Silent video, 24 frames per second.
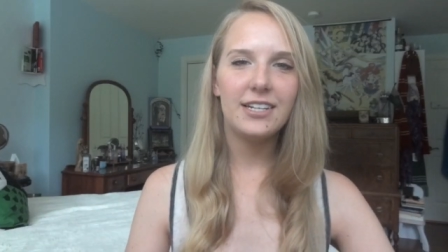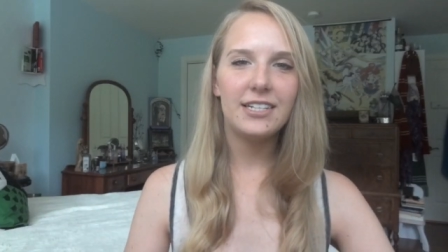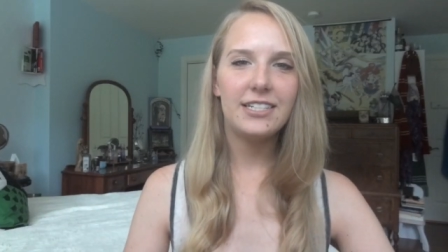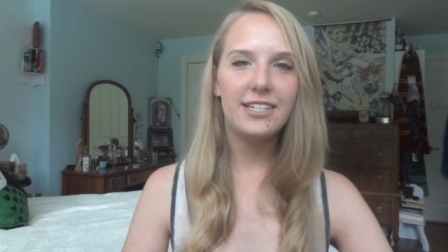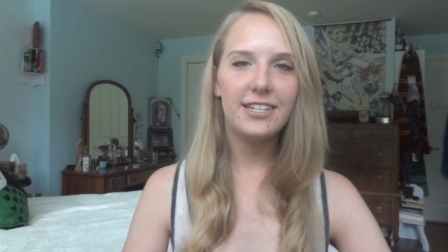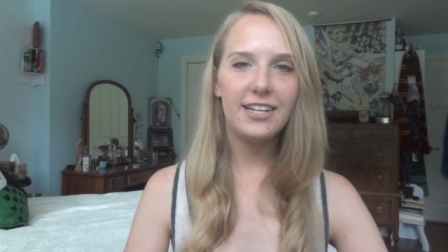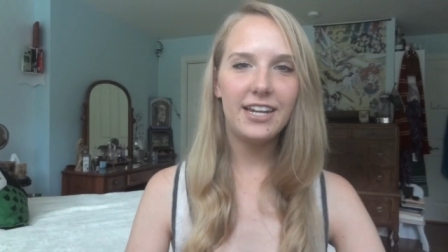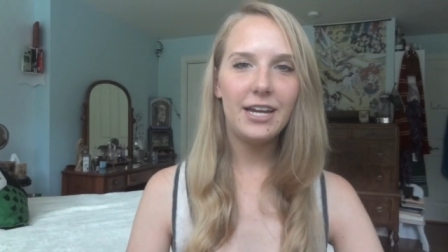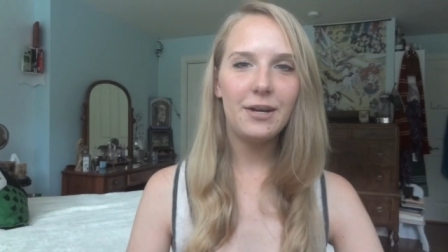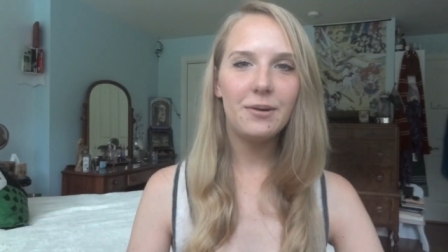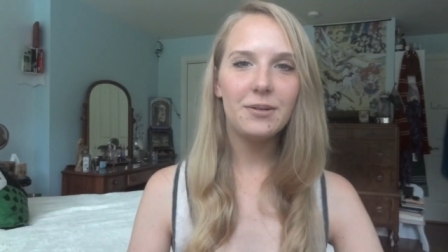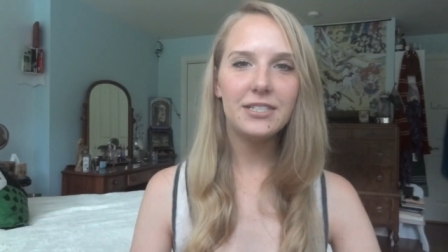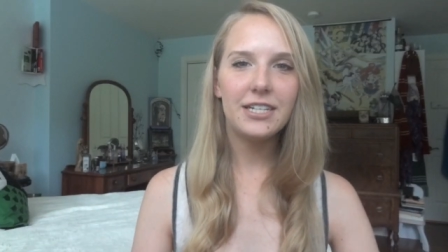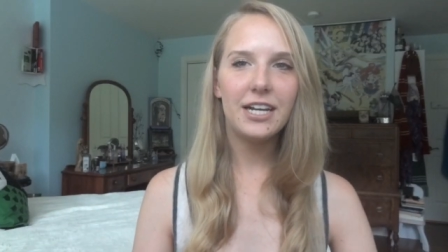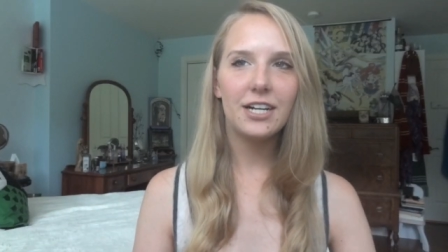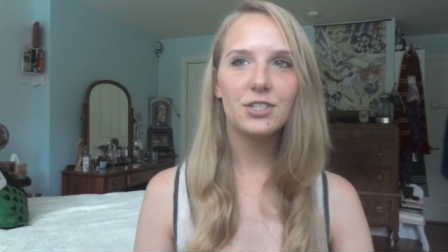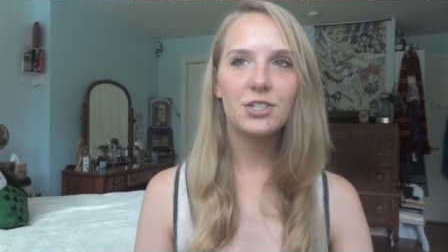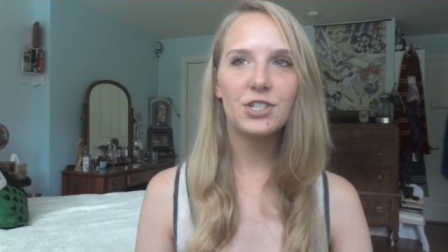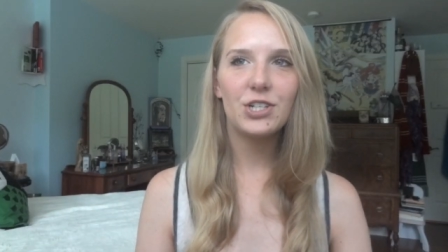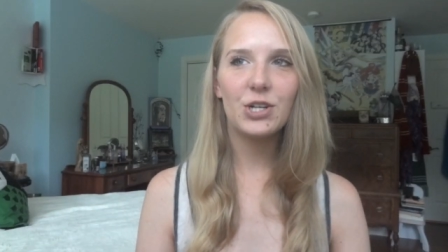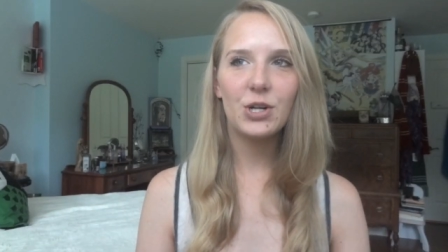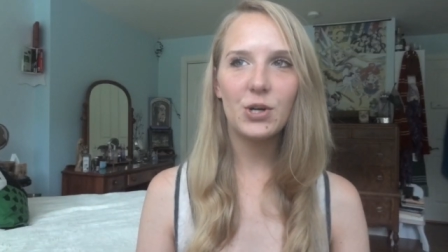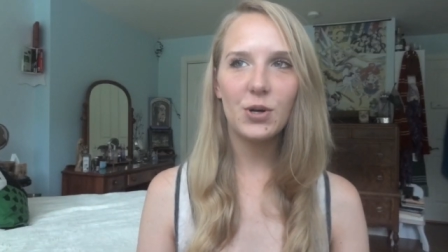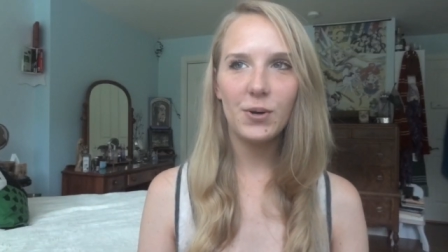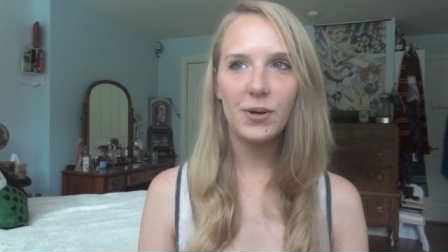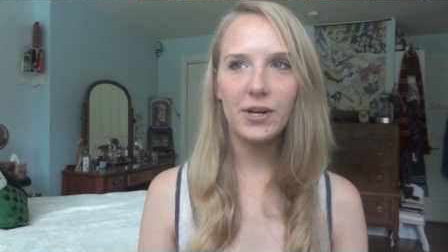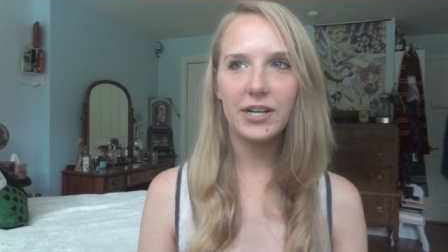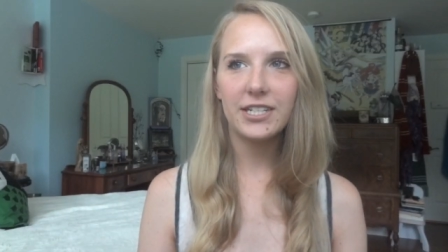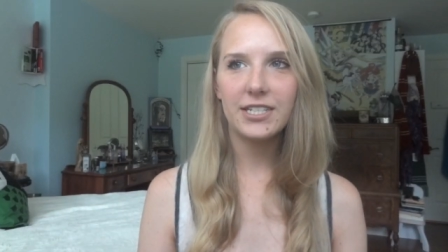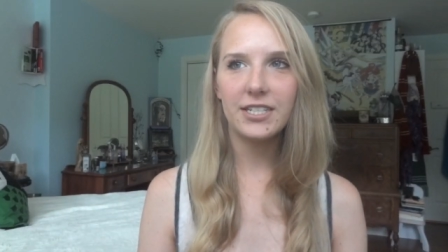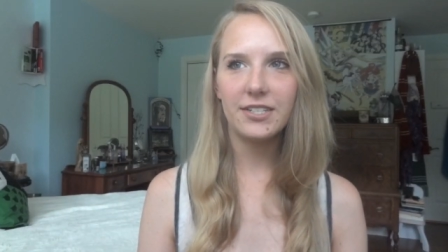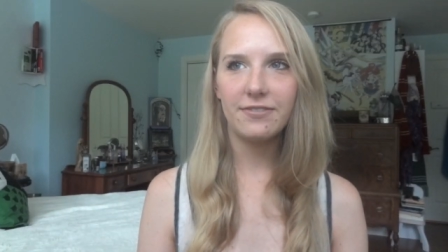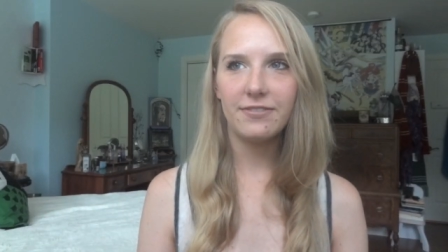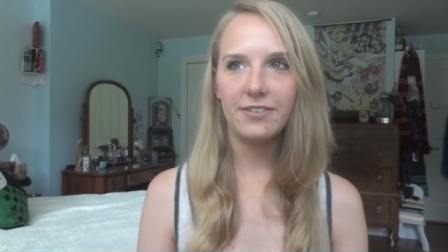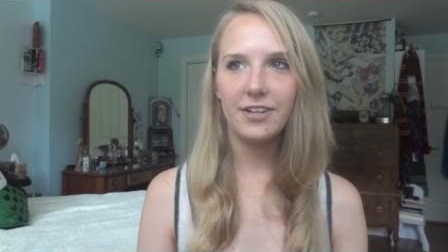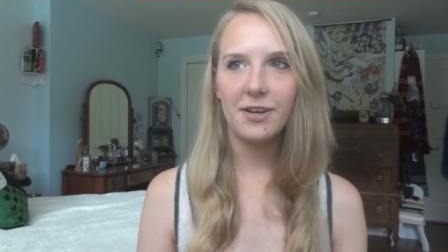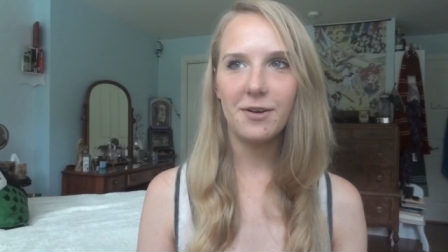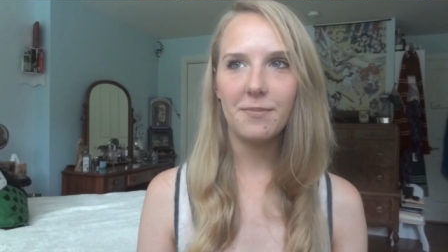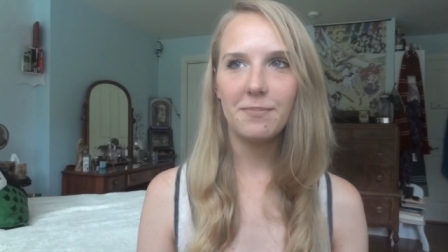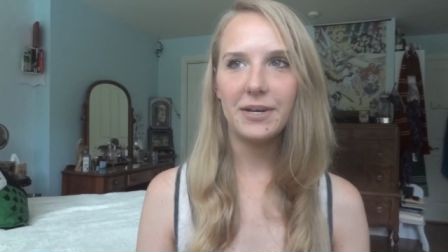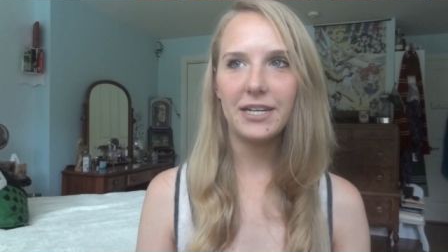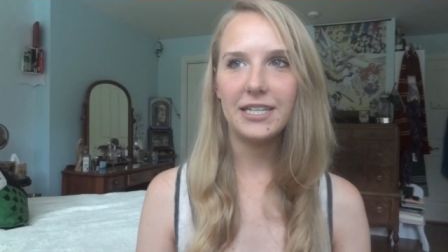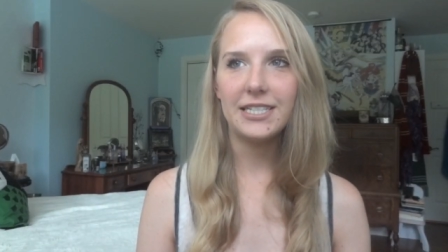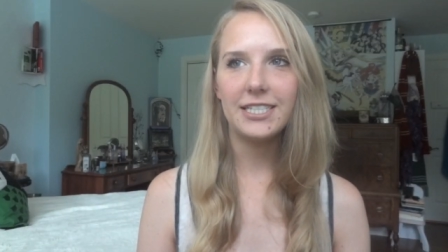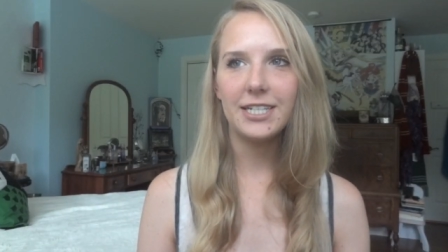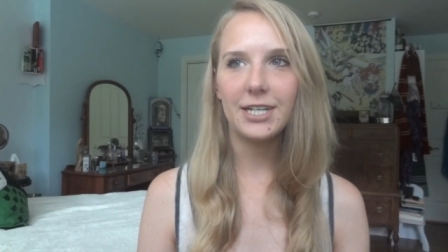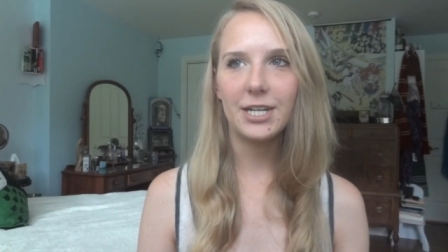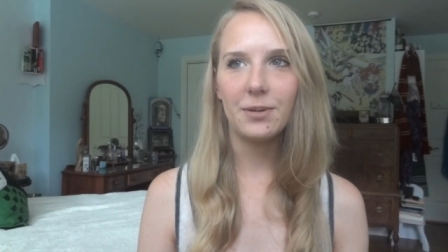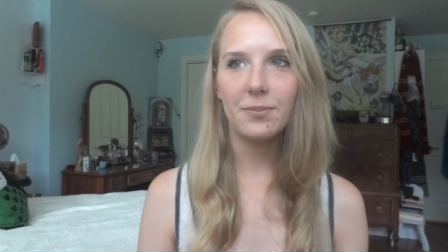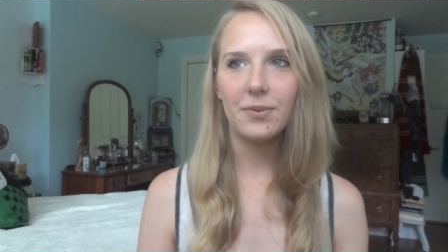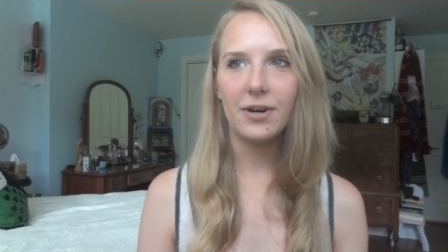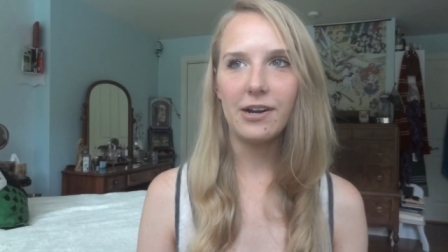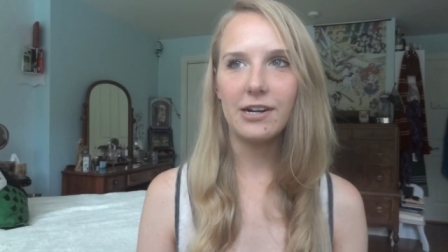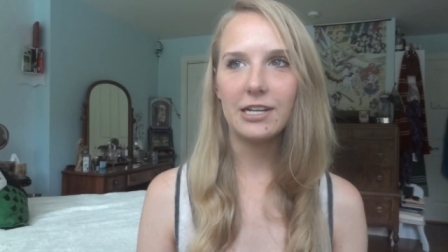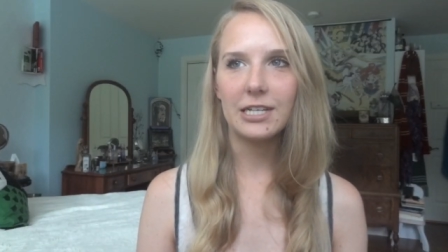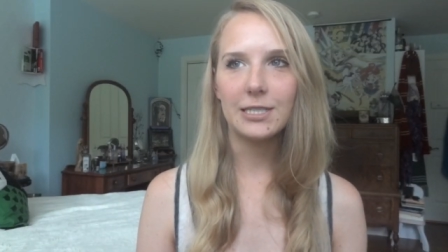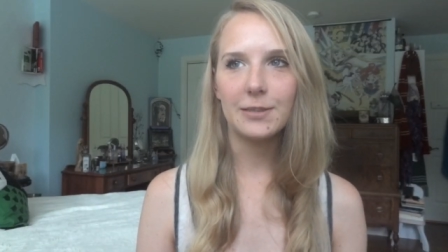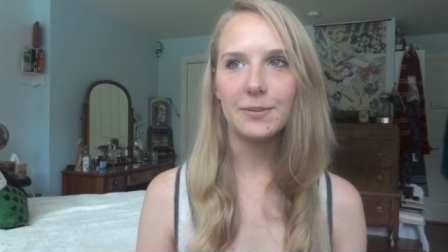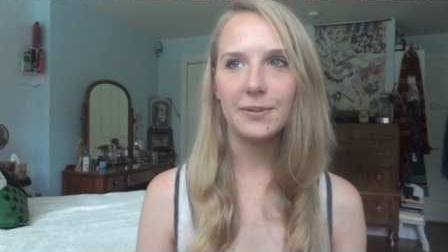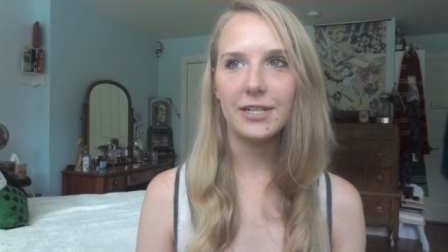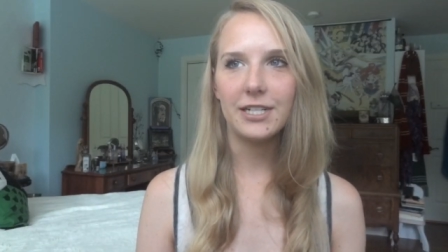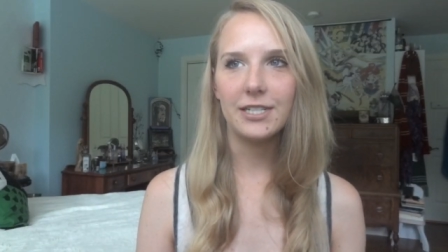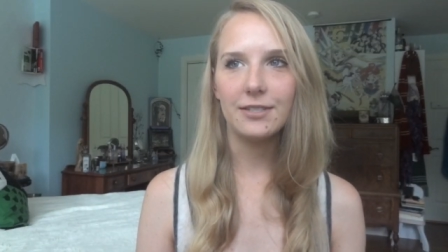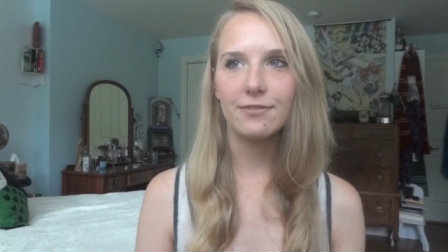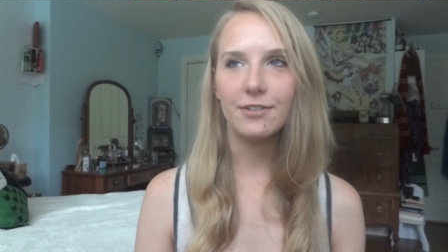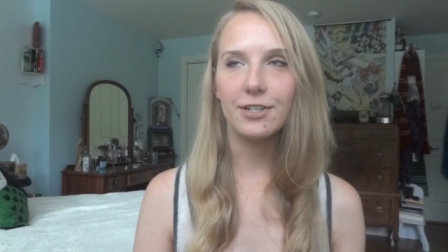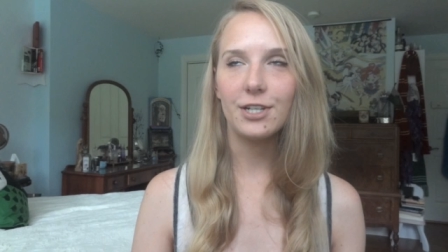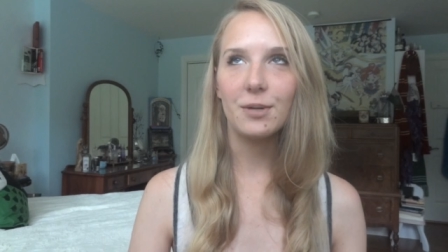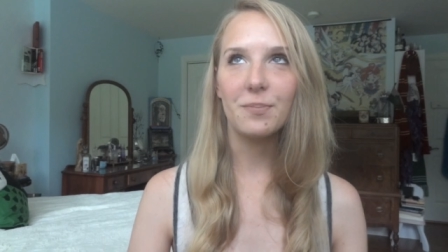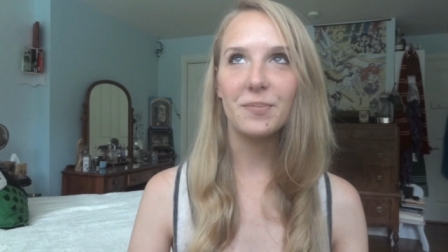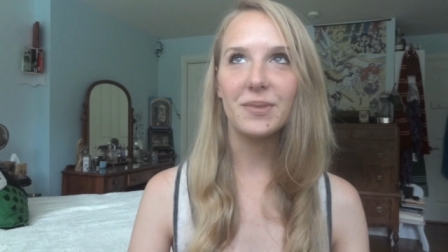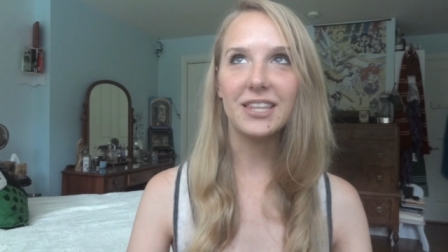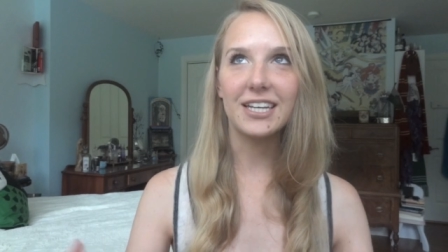Today I was actually going to film my study abroad experience video,